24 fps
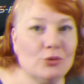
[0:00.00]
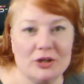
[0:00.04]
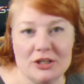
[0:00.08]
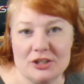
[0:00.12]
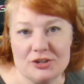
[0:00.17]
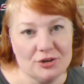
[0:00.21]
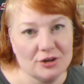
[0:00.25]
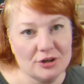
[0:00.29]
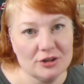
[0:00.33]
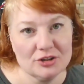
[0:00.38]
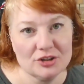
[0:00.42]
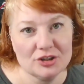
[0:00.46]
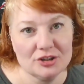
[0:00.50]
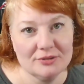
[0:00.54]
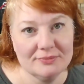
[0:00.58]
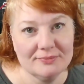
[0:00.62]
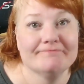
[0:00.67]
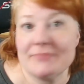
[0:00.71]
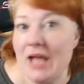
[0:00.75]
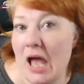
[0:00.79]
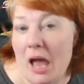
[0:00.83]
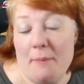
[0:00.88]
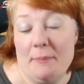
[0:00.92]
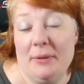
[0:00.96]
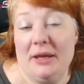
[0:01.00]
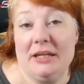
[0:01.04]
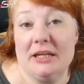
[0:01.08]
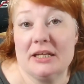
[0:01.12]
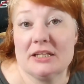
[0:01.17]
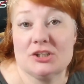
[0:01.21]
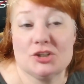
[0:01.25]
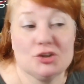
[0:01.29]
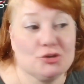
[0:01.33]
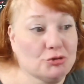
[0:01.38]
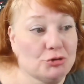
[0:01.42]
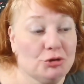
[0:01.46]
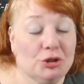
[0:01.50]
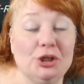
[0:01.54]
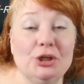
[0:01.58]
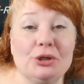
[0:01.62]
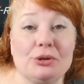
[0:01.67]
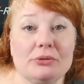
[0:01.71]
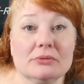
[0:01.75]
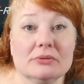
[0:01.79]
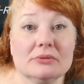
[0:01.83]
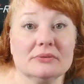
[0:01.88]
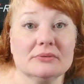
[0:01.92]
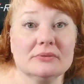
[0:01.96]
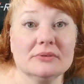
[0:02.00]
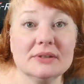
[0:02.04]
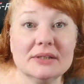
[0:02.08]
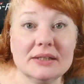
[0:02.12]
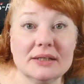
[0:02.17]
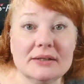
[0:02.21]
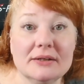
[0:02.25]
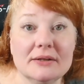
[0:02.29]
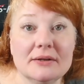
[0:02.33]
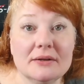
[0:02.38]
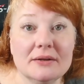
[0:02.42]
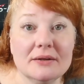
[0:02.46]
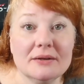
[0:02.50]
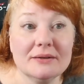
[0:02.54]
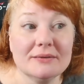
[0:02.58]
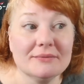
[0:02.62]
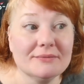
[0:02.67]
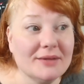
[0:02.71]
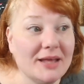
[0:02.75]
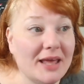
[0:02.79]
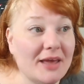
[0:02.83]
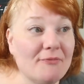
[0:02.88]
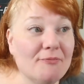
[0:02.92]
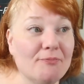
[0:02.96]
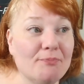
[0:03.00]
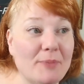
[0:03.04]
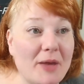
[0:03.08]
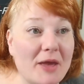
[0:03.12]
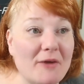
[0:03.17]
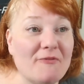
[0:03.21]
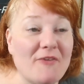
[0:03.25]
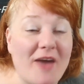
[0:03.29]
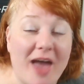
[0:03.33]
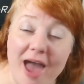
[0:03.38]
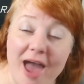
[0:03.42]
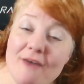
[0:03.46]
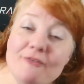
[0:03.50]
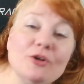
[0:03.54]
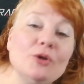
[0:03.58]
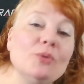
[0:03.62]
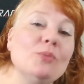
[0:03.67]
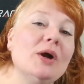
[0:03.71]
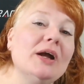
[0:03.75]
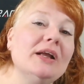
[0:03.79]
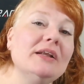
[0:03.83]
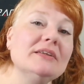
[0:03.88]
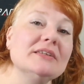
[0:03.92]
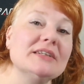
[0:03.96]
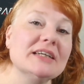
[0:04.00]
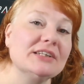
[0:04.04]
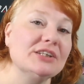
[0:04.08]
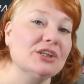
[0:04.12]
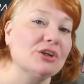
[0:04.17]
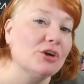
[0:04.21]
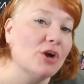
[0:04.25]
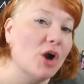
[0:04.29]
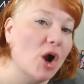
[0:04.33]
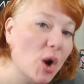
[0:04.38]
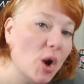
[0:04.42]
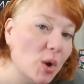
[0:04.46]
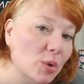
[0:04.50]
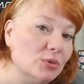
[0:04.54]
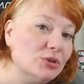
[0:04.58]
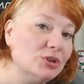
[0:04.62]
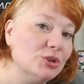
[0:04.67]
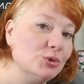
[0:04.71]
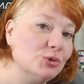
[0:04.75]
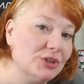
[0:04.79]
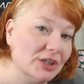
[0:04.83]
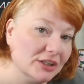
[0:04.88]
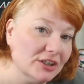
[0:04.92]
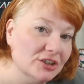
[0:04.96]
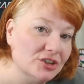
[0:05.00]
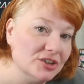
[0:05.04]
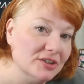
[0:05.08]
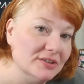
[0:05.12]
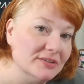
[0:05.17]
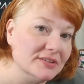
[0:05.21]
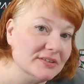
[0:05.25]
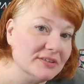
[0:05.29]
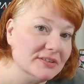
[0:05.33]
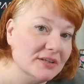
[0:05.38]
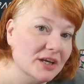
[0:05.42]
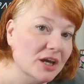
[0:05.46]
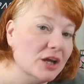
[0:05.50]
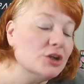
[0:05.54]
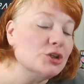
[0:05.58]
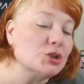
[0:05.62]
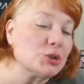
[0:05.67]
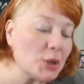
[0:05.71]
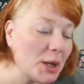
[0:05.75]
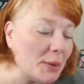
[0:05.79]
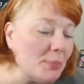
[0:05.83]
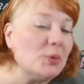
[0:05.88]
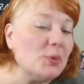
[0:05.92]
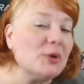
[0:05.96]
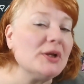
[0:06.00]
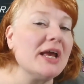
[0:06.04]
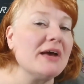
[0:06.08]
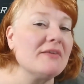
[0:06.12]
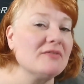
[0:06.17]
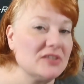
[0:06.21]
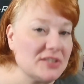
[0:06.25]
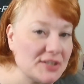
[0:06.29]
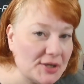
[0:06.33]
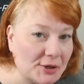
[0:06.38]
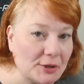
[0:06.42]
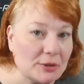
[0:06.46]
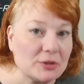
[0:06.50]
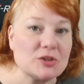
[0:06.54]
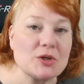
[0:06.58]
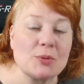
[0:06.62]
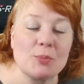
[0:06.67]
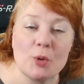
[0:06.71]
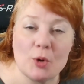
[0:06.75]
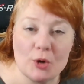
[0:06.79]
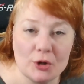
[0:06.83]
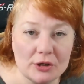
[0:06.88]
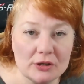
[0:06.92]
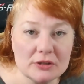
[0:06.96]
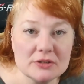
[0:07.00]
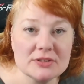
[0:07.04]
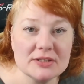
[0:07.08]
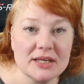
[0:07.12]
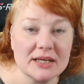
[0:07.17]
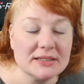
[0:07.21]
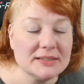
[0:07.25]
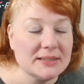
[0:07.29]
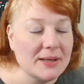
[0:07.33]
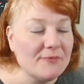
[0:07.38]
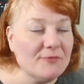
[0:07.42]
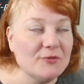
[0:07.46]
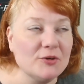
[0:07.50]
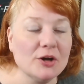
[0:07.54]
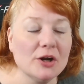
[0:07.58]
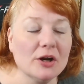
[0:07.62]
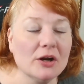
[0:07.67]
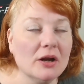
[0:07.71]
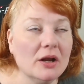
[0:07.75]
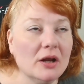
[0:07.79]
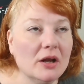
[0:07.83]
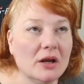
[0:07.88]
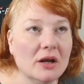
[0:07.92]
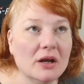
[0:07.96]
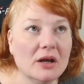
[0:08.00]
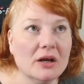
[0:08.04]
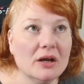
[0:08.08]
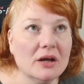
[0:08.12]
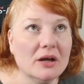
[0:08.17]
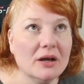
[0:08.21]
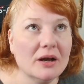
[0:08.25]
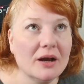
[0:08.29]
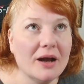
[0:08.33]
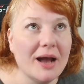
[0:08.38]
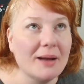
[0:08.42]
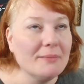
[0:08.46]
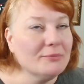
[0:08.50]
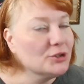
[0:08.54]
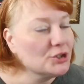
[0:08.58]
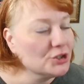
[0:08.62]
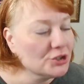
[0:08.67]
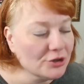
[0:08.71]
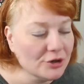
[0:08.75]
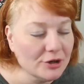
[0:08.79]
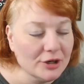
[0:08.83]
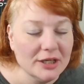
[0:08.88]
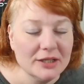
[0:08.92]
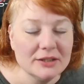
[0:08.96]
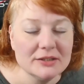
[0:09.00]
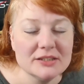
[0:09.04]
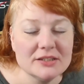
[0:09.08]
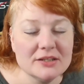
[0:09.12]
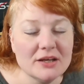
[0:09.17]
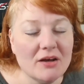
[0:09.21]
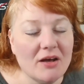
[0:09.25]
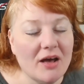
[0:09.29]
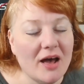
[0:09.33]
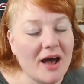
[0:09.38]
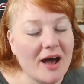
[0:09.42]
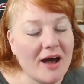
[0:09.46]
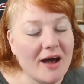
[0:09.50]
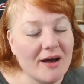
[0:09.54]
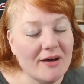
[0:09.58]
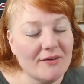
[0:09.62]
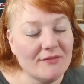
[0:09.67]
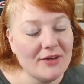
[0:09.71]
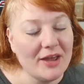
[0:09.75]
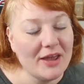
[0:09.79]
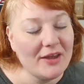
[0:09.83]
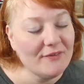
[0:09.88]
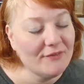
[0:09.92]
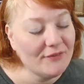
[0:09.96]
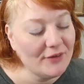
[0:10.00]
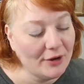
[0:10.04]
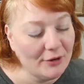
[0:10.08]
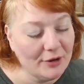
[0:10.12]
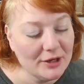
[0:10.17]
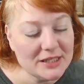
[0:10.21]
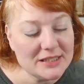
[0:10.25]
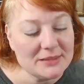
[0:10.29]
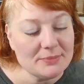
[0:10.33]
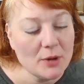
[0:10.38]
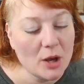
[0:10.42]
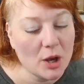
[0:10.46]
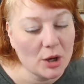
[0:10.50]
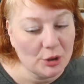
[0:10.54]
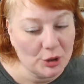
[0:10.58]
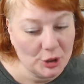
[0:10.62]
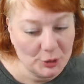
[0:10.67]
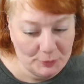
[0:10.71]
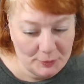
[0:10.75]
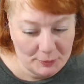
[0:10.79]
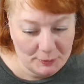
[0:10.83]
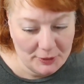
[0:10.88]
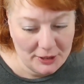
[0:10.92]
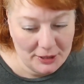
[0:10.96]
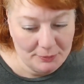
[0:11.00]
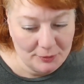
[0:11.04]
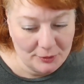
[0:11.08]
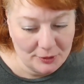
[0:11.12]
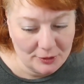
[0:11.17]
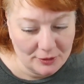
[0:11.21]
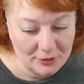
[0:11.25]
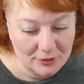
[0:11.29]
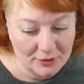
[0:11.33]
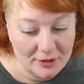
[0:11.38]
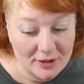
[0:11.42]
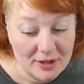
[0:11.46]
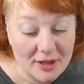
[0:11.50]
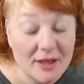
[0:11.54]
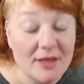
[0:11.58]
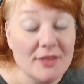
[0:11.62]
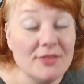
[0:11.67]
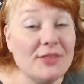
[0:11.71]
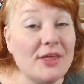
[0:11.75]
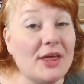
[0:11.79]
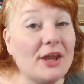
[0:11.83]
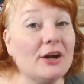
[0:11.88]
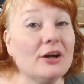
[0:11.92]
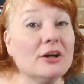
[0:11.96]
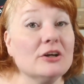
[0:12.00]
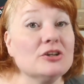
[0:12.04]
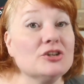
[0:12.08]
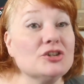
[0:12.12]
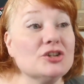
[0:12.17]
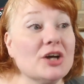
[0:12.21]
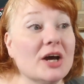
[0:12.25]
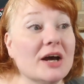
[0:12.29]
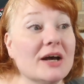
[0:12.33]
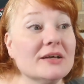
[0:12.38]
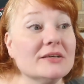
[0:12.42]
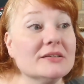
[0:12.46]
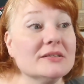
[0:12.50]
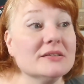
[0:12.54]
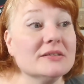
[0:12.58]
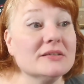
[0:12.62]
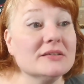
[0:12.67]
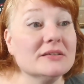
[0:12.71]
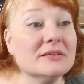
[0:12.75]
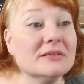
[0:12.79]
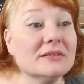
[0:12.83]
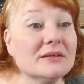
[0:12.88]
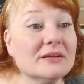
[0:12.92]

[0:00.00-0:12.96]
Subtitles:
research. I mean, it's true. If everyone did their own due diligence, Trump would have zero supporters, except for, I'm sure he'd still have a very small group of people that are just,